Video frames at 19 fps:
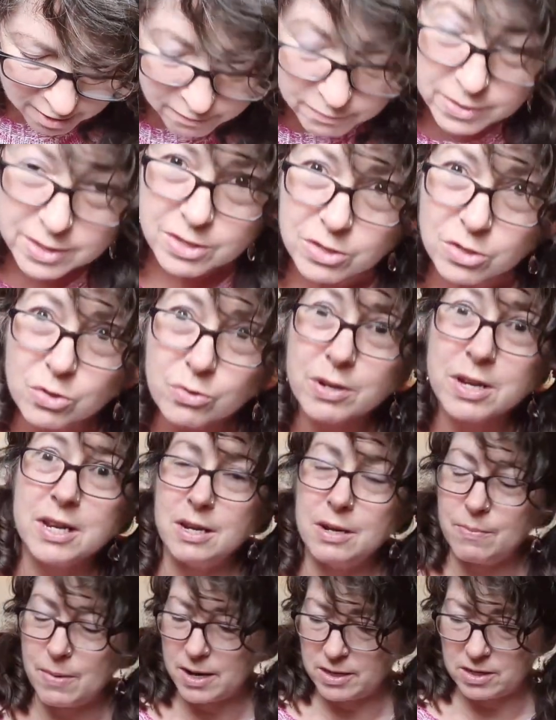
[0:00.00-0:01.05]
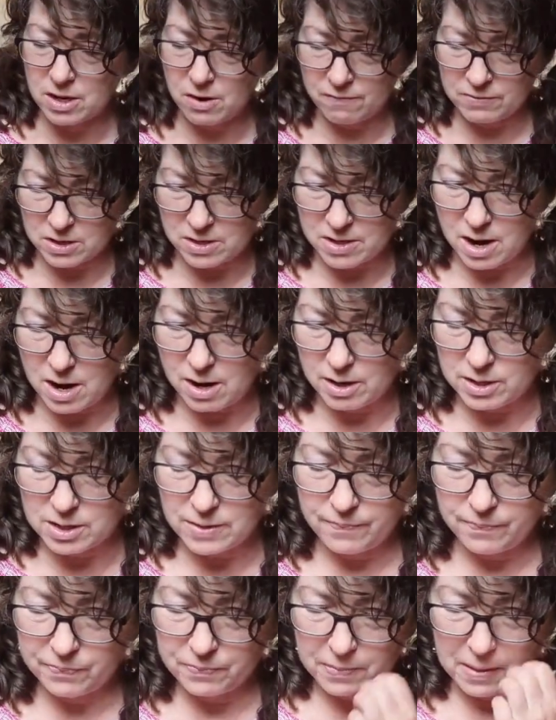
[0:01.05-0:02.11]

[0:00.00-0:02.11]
I was treated myself to that.